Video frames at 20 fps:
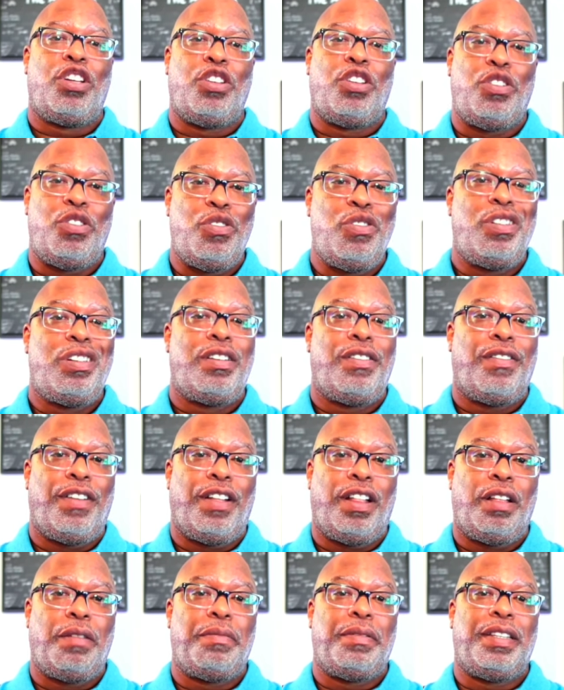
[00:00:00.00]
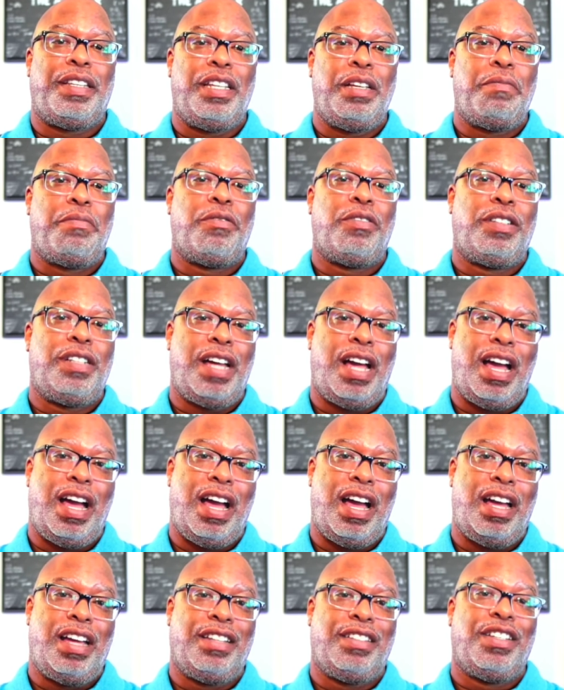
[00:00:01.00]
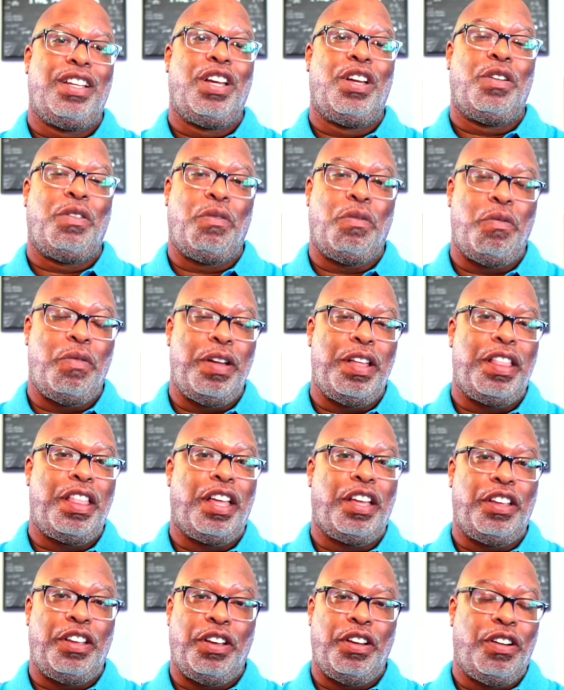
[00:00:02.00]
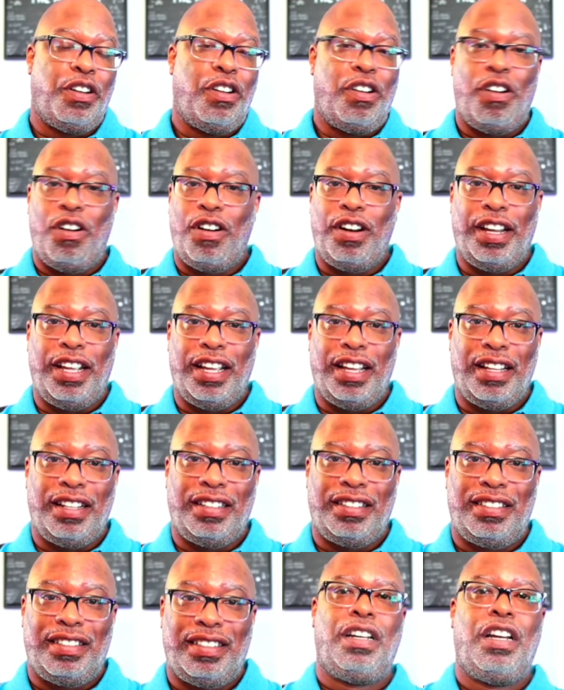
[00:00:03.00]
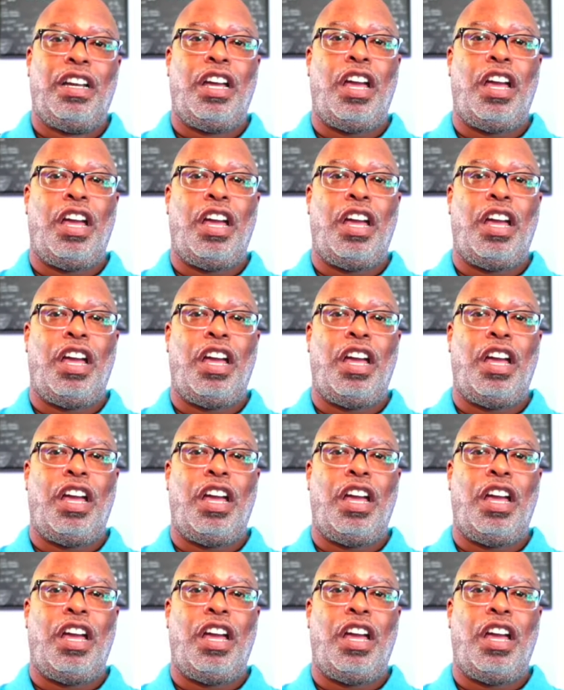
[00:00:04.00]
you can develop deeper ties with your audience.